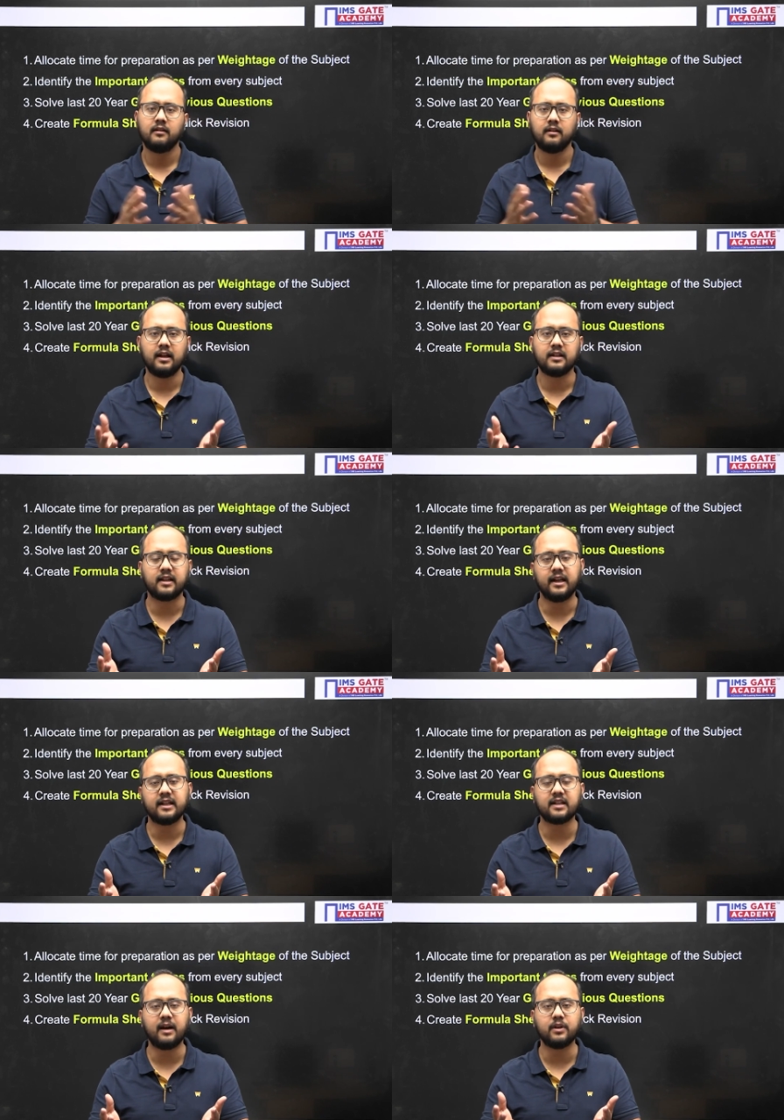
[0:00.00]
As GATE
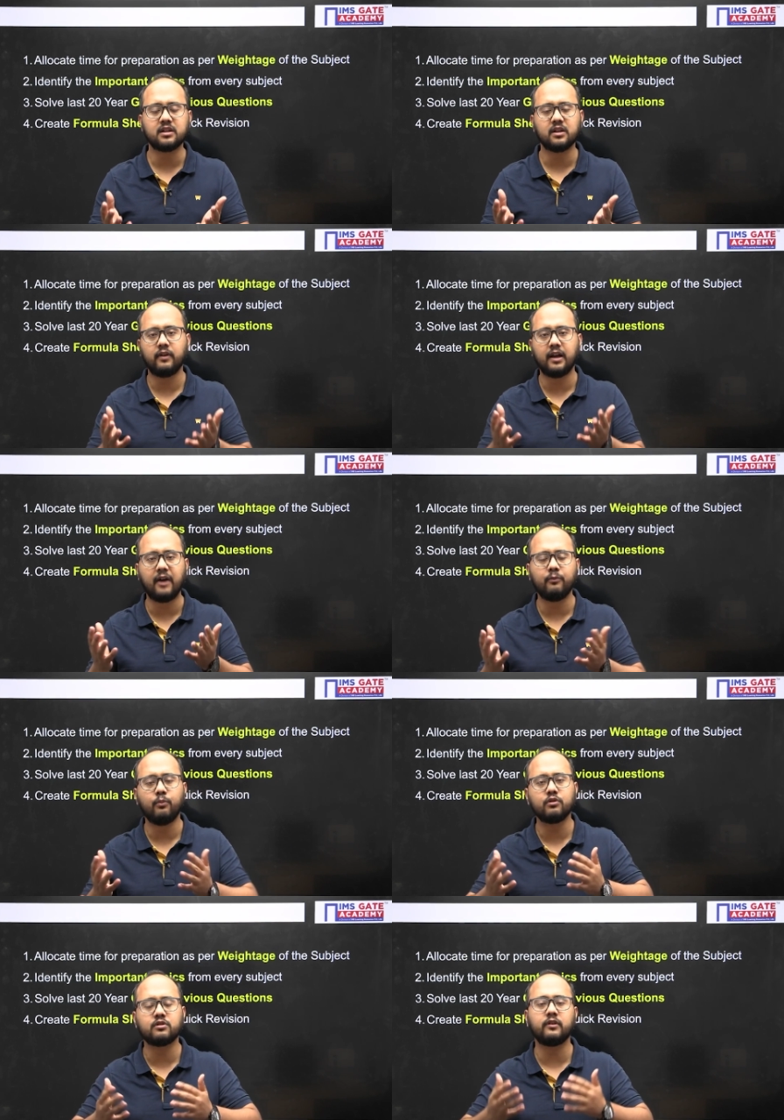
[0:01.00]
examination will have
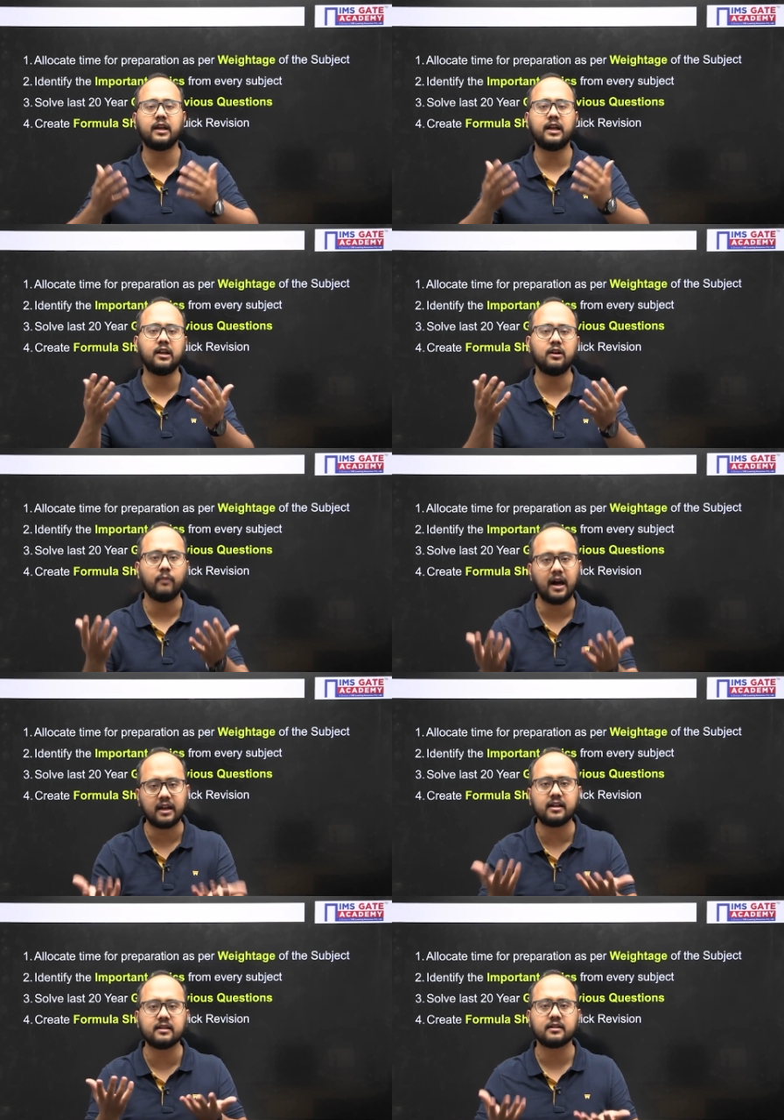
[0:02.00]
most of the
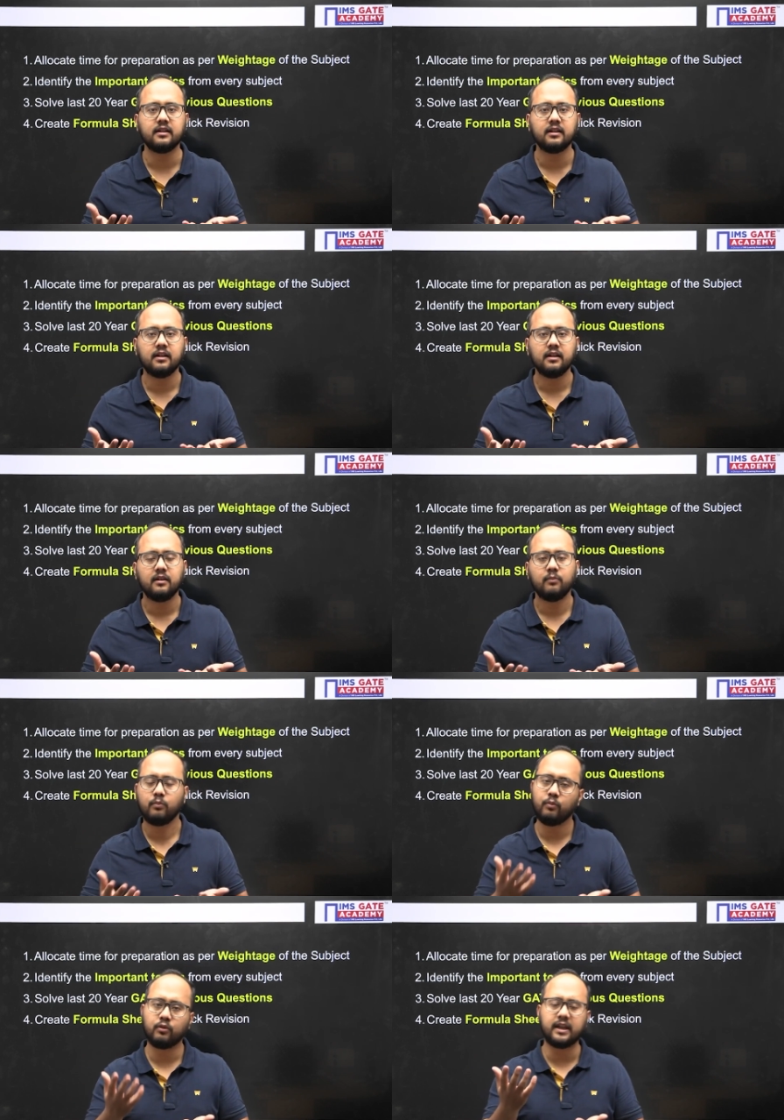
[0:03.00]
numericals.
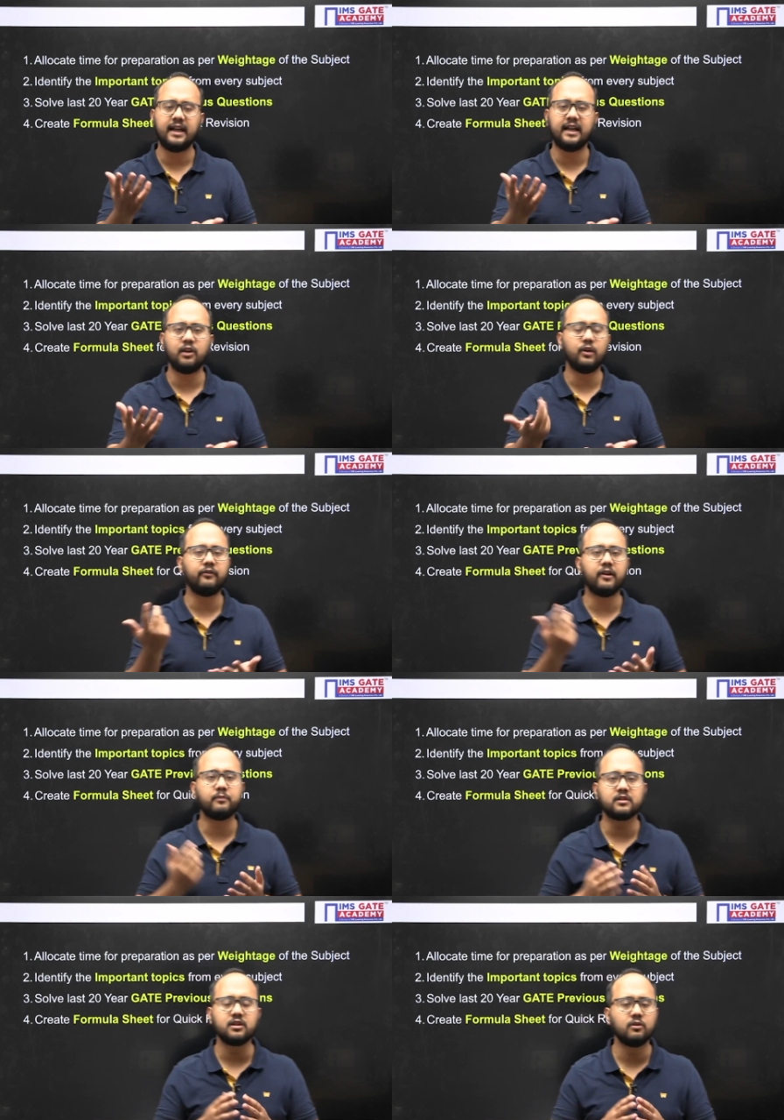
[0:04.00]
More than eighty to eighty-five
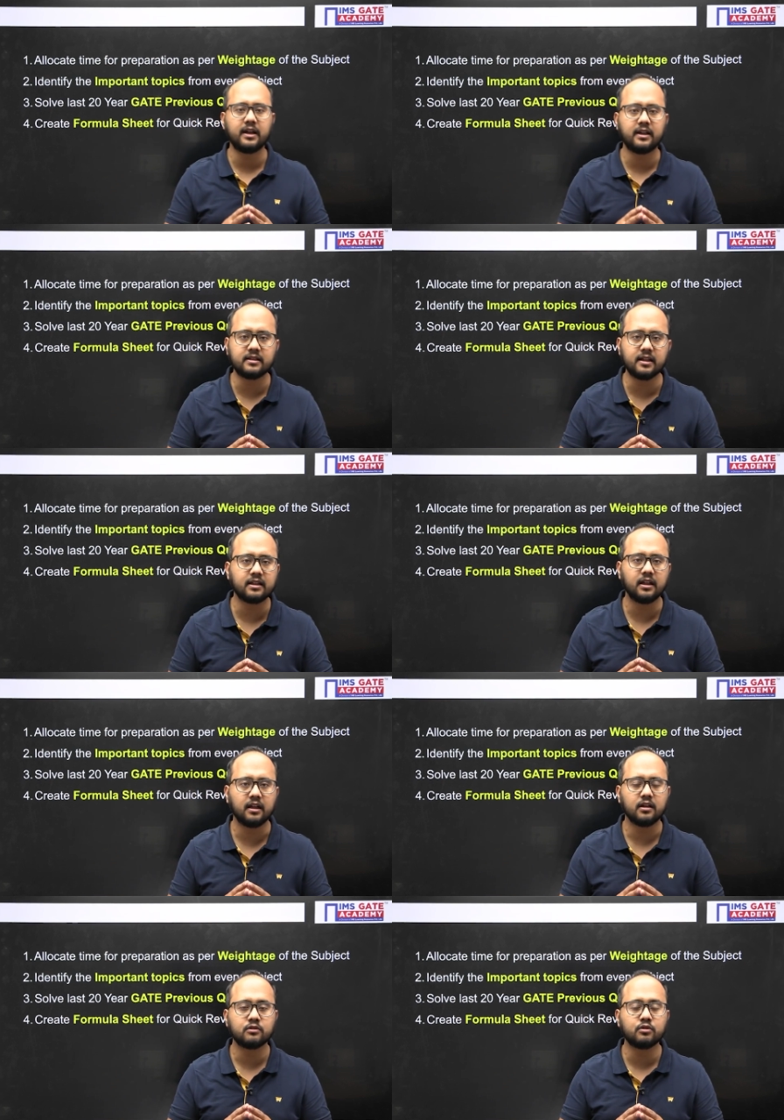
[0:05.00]
percent numericals are there.
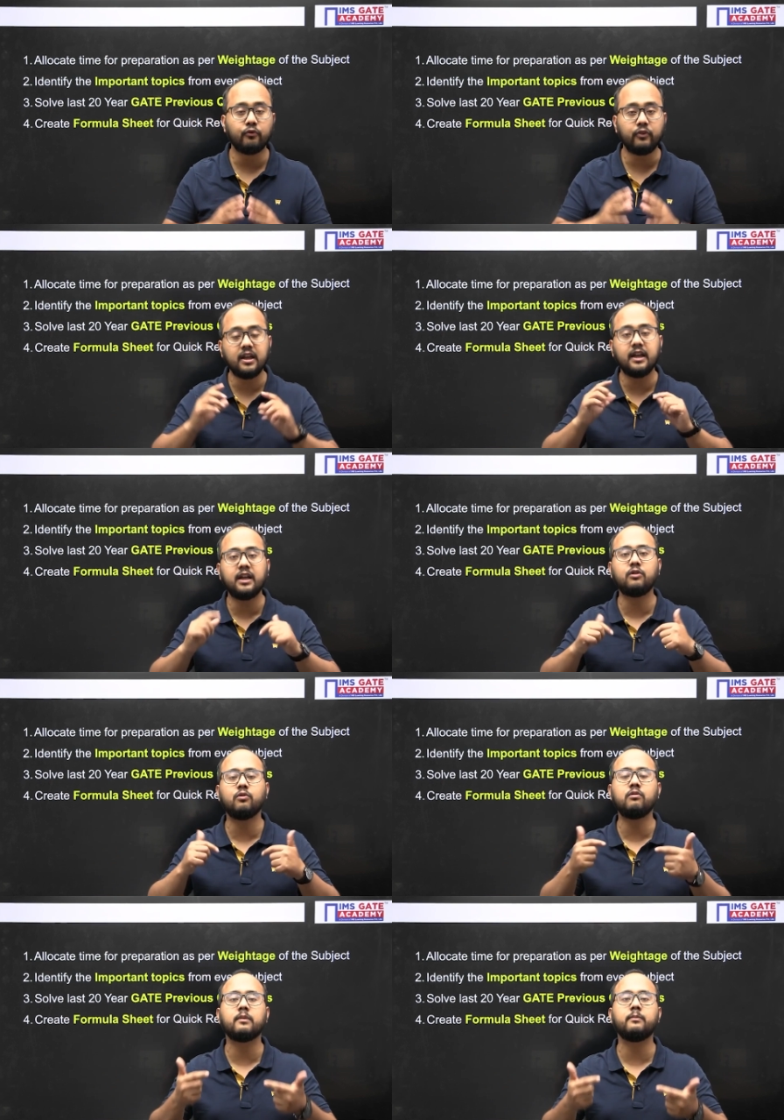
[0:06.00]
So we need
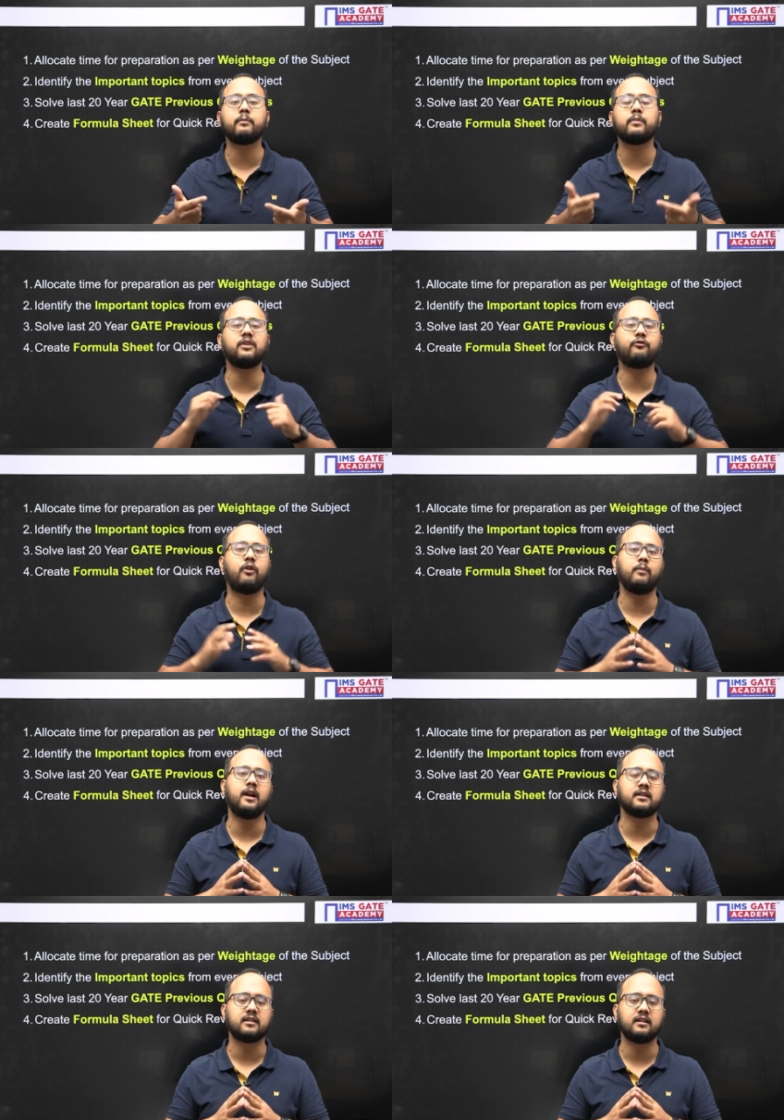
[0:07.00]
to remember the
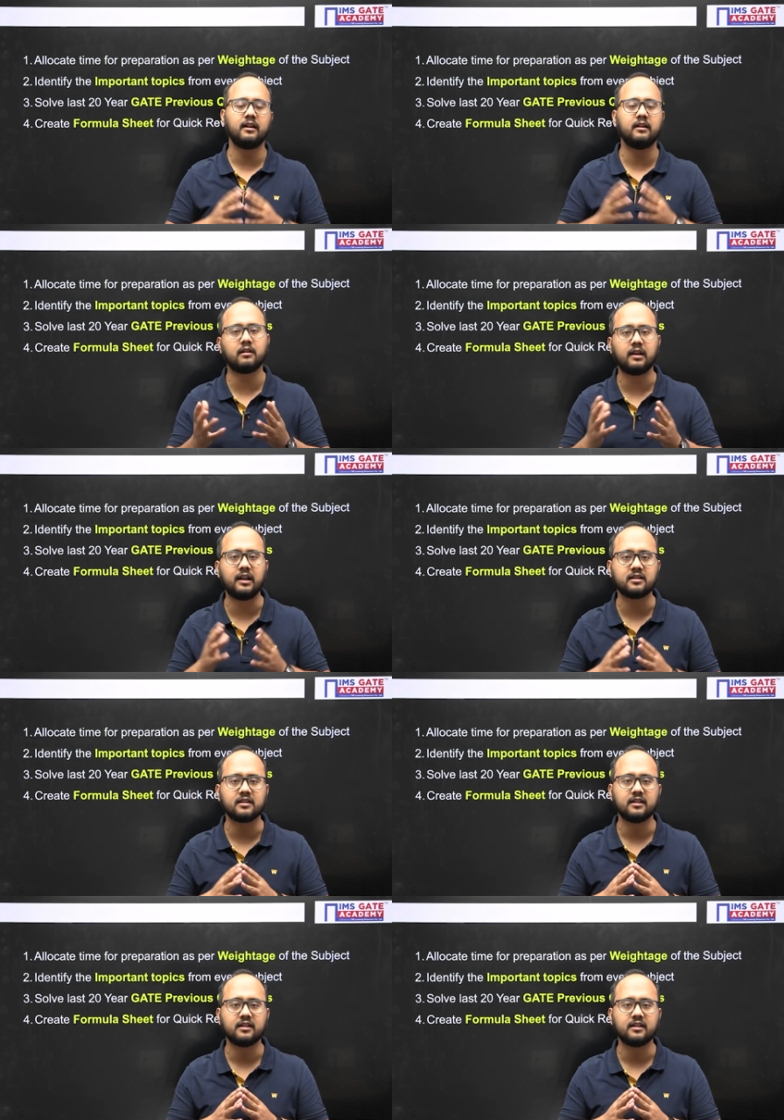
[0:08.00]
formulas and the relations.